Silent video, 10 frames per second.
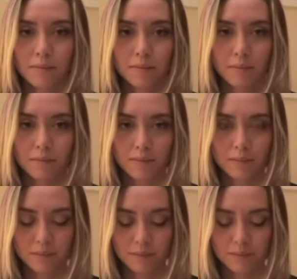
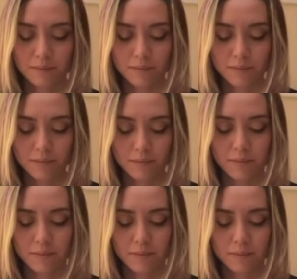
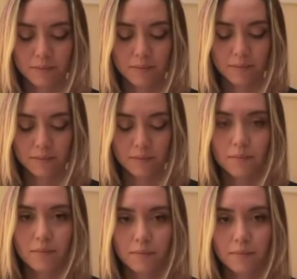
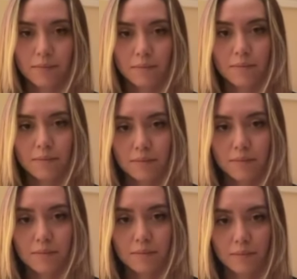
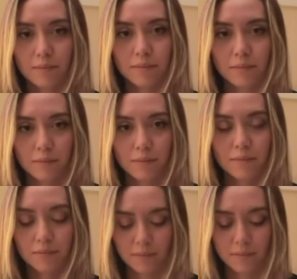
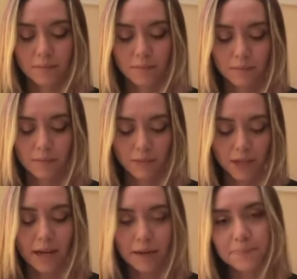
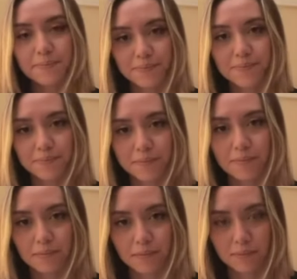
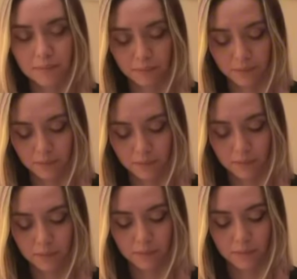
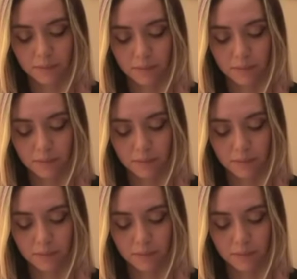No words are spoken by the person on screen.